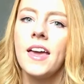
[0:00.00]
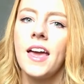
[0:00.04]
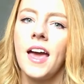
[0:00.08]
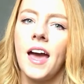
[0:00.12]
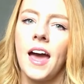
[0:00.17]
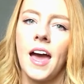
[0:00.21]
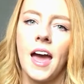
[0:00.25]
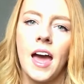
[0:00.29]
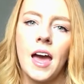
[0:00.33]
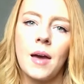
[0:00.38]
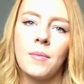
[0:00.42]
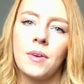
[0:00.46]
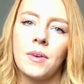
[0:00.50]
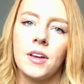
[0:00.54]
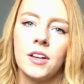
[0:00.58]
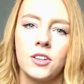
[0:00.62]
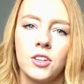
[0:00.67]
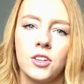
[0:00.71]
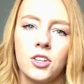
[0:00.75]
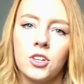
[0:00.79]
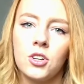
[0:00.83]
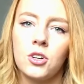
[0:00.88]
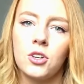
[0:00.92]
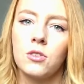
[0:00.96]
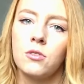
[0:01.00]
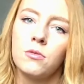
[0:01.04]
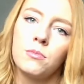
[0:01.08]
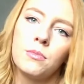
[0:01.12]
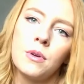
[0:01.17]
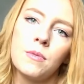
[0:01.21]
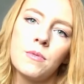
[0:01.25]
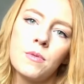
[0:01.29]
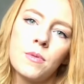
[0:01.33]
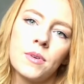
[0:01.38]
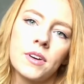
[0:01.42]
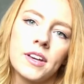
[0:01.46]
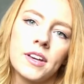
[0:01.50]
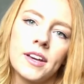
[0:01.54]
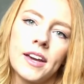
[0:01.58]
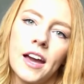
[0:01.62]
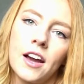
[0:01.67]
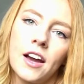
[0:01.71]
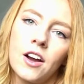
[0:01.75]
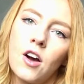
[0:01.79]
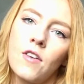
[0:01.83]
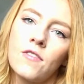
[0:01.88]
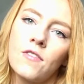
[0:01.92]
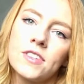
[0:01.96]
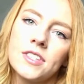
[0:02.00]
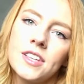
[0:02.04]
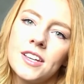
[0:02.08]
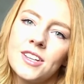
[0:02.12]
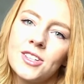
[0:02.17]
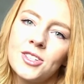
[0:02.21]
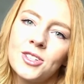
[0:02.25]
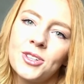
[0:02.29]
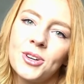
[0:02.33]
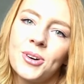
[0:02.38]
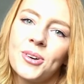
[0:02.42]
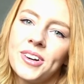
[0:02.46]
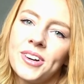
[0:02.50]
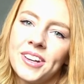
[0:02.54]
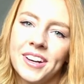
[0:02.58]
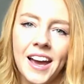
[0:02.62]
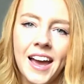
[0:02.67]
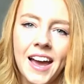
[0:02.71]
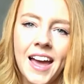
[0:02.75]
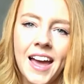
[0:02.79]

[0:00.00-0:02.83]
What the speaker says: and you know, maybe we can get a conversation going.